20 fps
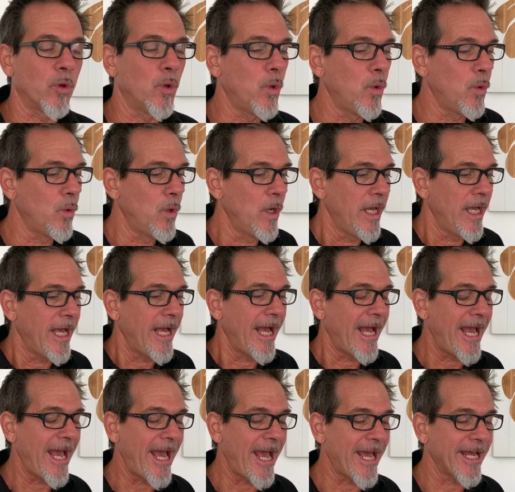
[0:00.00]
who
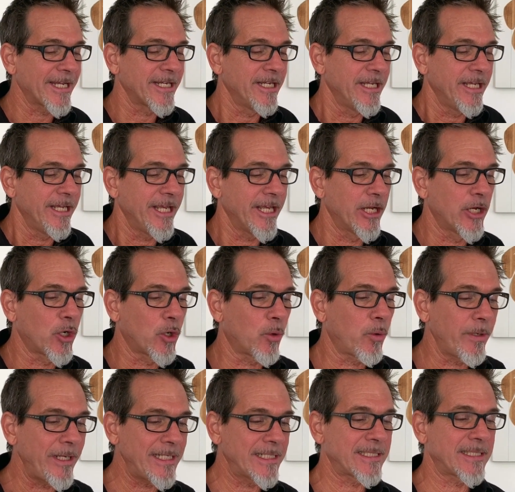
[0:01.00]
had
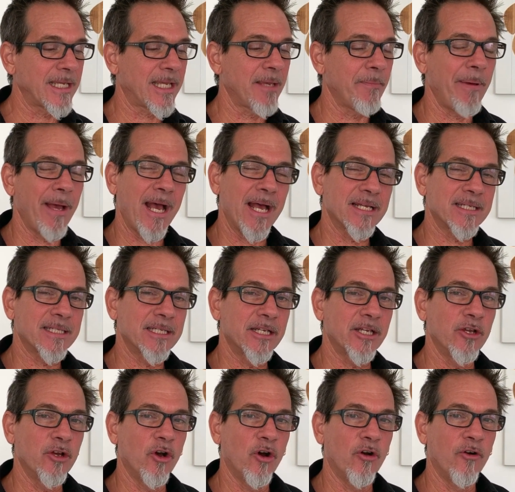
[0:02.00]
increased the
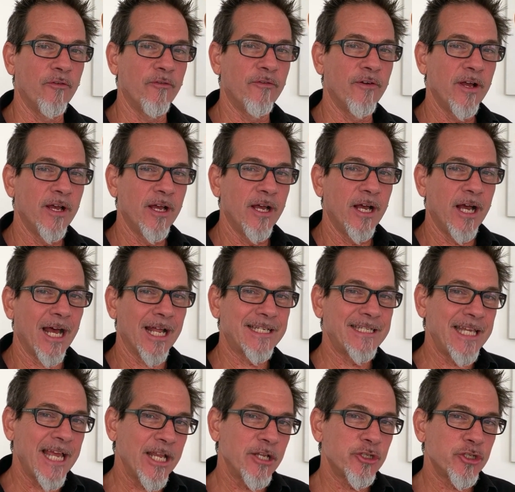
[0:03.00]
capacity of
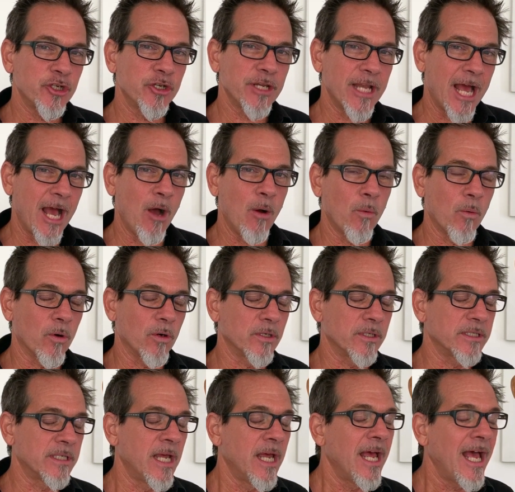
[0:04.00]
attention
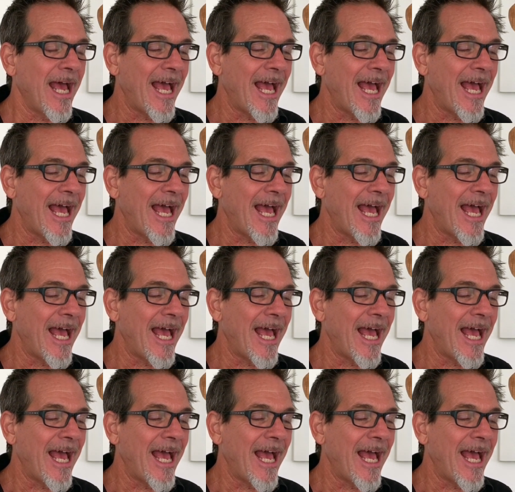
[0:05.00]
outwards,